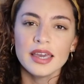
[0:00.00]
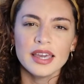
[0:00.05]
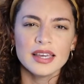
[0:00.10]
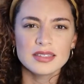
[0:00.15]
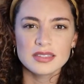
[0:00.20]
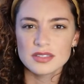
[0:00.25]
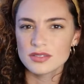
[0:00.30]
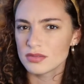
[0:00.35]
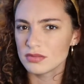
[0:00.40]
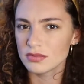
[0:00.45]

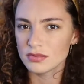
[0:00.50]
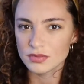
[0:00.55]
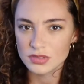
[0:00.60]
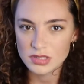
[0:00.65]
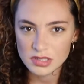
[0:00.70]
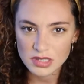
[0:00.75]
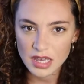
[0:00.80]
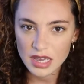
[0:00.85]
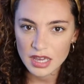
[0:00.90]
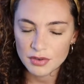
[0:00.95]
It's
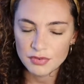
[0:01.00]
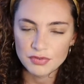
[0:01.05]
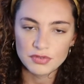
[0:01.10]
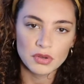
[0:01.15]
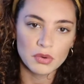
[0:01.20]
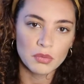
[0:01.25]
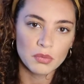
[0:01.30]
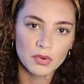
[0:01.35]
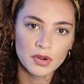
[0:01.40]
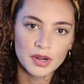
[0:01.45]
safe,
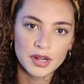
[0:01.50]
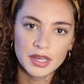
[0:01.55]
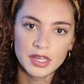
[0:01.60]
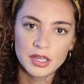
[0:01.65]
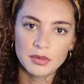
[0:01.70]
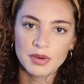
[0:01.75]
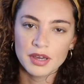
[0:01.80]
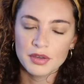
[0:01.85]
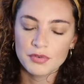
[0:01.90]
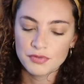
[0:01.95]
don't worry.
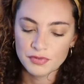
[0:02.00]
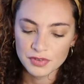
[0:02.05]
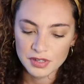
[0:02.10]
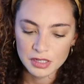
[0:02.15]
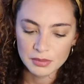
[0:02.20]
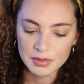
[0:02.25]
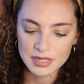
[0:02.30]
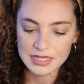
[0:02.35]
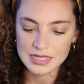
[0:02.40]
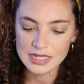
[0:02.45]
You might
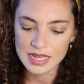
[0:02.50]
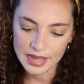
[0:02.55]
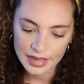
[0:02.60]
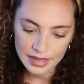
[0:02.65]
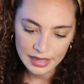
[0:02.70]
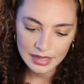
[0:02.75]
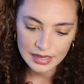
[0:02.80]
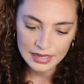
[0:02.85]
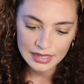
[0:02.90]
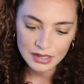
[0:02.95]
feel a bit
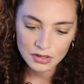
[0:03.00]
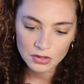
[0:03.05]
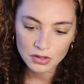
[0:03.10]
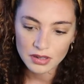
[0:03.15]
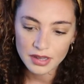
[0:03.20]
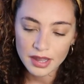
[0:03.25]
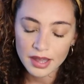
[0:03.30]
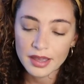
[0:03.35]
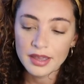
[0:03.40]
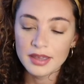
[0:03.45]
tingly and
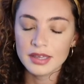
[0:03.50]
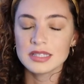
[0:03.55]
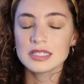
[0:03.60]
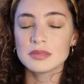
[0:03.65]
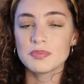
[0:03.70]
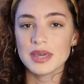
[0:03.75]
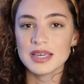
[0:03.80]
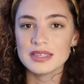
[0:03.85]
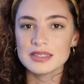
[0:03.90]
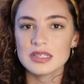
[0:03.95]
all that. It's
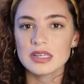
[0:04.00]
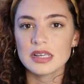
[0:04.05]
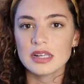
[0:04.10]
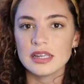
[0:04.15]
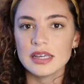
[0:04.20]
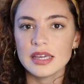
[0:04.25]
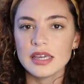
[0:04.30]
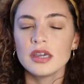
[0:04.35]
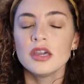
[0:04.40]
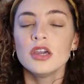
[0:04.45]

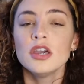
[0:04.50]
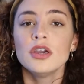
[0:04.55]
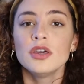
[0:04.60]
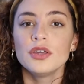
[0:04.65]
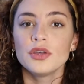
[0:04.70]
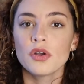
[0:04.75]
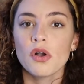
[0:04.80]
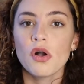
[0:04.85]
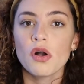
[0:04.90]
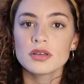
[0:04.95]
basically
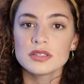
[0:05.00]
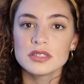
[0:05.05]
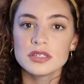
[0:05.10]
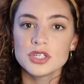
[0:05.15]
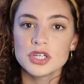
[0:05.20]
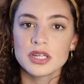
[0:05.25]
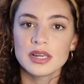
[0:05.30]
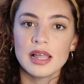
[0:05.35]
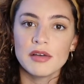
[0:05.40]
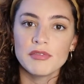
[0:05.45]
your
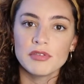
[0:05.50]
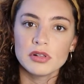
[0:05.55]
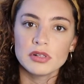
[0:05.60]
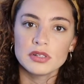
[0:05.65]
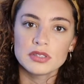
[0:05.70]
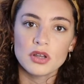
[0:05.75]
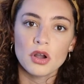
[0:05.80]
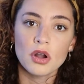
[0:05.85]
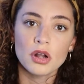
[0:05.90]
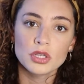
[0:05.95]
oxygen
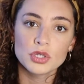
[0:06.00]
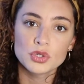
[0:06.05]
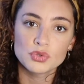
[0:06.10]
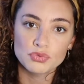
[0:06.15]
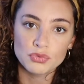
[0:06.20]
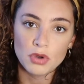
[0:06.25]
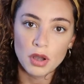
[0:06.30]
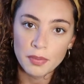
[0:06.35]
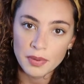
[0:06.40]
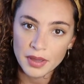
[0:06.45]
levels are
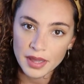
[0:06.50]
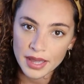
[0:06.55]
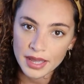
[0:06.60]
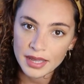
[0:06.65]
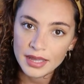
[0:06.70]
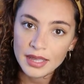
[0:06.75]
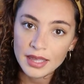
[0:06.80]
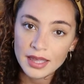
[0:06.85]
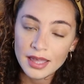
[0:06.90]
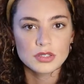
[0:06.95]

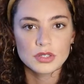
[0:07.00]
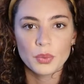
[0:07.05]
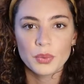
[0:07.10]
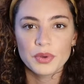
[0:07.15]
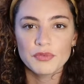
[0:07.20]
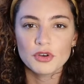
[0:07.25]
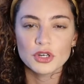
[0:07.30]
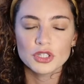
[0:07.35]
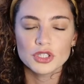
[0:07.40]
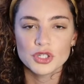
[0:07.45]
dropping. So
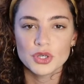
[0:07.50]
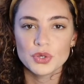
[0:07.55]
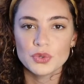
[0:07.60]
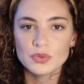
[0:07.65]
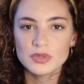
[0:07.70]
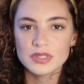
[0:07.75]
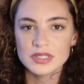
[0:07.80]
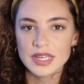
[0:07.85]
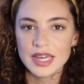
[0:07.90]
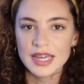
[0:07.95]
we've got
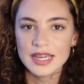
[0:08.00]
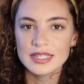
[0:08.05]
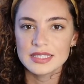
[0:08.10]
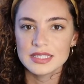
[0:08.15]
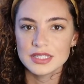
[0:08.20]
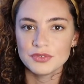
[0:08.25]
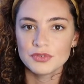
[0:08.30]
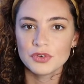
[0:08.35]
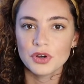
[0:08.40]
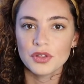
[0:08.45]
2
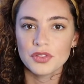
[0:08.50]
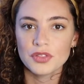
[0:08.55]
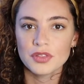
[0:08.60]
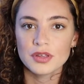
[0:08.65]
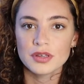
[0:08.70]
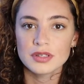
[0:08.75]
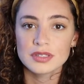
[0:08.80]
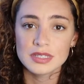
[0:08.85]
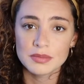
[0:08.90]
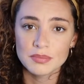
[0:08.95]
states. You've got
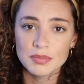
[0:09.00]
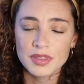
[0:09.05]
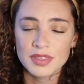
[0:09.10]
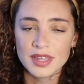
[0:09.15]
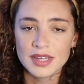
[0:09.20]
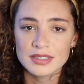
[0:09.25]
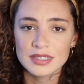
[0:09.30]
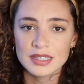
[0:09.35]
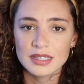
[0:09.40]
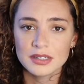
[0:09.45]
the
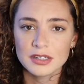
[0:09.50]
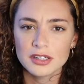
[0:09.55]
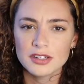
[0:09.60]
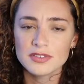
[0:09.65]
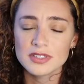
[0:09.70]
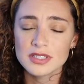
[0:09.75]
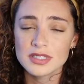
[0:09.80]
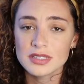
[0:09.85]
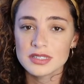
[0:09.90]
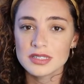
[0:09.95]
sympathetic
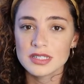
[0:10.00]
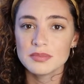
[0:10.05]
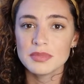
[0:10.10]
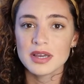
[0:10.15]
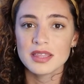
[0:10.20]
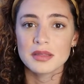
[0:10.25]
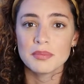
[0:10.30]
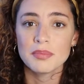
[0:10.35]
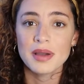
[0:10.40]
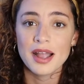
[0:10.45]
nervous system
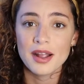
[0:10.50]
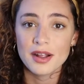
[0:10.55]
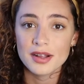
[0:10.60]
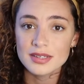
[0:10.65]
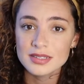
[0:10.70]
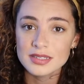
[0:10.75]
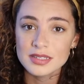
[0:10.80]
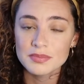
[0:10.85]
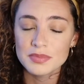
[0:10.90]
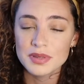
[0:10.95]
and the
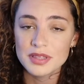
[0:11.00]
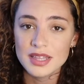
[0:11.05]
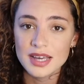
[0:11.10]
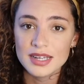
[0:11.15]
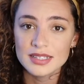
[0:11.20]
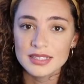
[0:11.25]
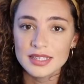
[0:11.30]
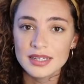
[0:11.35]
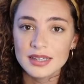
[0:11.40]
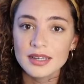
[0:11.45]

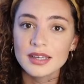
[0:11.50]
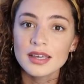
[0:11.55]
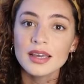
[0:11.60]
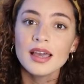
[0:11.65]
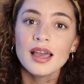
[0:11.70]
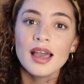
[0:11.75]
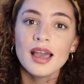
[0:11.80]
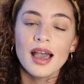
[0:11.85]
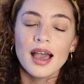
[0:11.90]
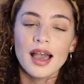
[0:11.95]
parasympathetic,
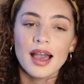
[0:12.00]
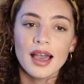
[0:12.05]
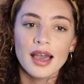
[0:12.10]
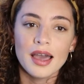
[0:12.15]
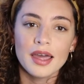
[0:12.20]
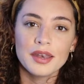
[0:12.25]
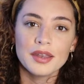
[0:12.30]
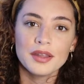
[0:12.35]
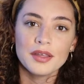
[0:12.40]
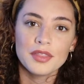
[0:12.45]

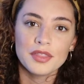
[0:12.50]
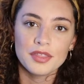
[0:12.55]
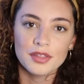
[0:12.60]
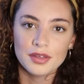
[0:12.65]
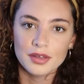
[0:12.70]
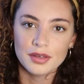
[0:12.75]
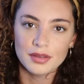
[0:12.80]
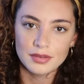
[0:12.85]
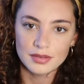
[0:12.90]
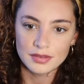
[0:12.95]
and
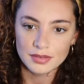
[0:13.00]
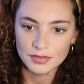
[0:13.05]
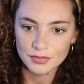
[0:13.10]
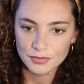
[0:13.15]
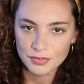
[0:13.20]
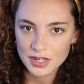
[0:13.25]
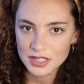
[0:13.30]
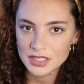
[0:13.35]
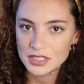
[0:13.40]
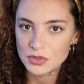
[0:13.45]
the
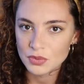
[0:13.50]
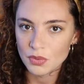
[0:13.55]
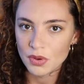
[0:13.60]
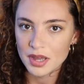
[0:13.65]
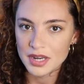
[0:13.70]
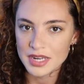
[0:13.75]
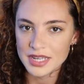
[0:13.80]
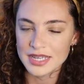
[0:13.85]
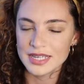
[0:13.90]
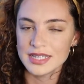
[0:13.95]
first
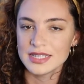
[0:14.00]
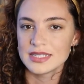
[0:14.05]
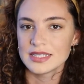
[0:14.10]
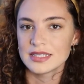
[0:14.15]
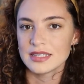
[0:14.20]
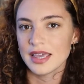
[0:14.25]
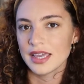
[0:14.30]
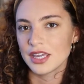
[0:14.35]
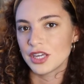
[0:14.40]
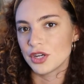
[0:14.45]
one is
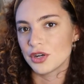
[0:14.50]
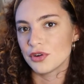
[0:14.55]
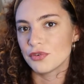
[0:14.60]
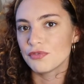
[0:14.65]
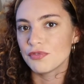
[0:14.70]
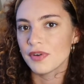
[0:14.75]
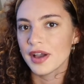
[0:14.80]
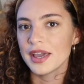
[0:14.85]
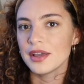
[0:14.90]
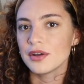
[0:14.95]
like your
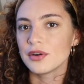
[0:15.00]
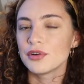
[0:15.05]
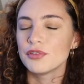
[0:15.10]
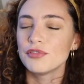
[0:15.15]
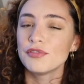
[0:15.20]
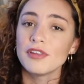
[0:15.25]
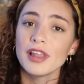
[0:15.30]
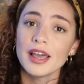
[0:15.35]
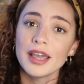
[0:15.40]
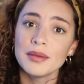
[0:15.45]
fight or
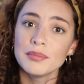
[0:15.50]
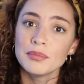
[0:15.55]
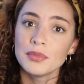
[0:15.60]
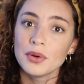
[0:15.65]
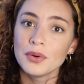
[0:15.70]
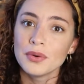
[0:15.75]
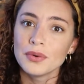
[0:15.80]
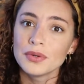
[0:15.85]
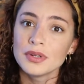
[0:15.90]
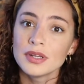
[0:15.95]
flight
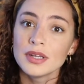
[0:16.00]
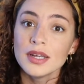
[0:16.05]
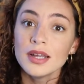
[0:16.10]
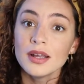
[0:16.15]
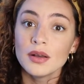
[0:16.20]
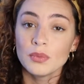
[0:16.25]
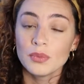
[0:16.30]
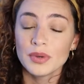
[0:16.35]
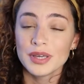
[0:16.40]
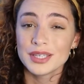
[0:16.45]
mode,
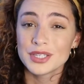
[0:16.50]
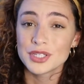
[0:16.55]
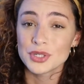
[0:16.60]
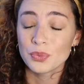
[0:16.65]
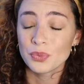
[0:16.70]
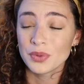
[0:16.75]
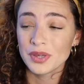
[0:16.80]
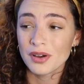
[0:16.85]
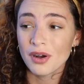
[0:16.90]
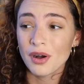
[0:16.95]
which
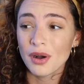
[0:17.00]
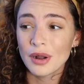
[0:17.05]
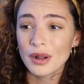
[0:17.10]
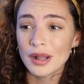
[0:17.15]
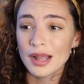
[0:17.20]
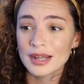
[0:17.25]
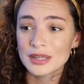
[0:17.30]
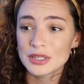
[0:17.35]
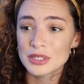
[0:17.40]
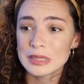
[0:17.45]
we
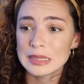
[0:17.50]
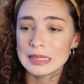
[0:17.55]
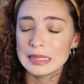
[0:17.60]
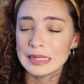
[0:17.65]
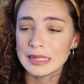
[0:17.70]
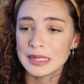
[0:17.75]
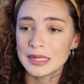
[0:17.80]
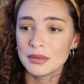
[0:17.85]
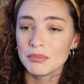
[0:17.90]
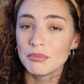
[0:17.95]
are actually
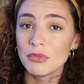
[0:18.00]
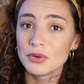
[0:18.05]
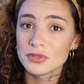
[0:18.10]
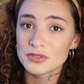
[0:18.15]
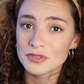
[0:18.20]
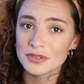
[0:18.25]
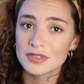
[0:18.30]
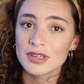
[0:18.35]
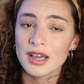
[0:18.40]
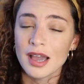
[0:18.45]
in
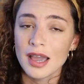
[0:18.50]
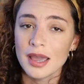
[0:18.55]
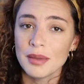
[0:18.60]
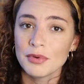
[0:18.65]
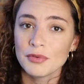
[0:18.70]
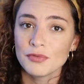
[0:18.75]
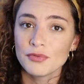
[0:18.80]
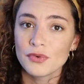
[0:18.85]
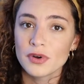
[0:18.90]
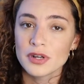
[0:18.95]
most of the time,
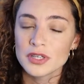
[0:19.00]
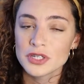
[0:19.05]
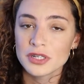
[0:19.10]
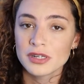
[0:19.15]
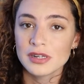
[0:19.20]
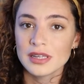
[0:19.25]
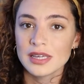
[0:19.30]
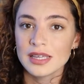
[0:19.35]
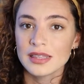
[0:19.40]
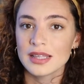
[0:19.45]

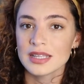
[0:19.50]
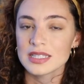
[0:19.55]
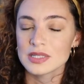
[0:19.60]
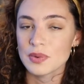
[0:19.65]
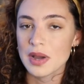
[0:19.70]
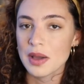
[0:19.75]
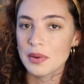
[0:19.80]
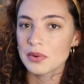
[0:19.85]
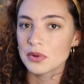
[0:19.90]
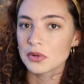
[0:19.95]
unfortunately, and that's
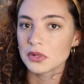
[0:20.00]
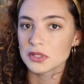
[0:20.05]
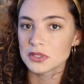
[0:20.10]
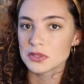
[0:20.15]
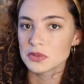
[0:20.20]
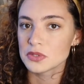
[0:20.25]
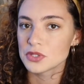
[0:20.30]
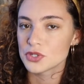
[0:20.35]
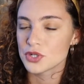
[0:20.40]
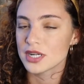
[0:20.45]
why we're all
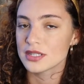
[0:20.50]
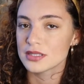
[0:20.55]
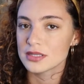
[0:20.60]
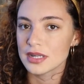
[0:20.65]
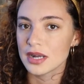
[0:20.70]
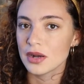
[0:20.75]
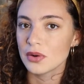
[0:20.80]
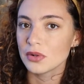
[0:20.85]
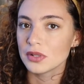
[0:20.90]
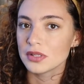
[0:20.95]
so stressed
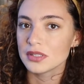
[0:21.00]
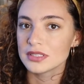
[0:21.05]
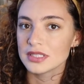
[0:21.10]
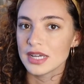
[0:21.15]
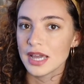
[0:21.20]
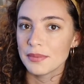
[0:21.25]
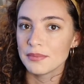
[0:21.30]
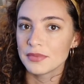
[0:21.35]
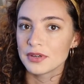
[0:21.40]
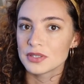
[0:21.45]
out all the
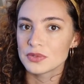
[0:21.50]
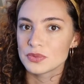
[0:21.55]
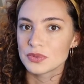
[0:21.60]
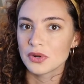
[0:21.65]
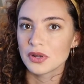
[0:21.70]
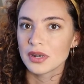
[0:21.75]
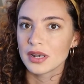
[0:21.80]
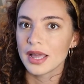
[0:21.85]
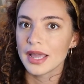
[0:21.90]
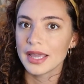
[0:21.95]
time, because
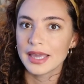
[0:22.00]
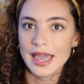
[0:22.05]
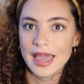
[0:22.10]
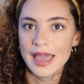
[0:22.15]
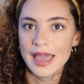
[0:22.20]
we're on like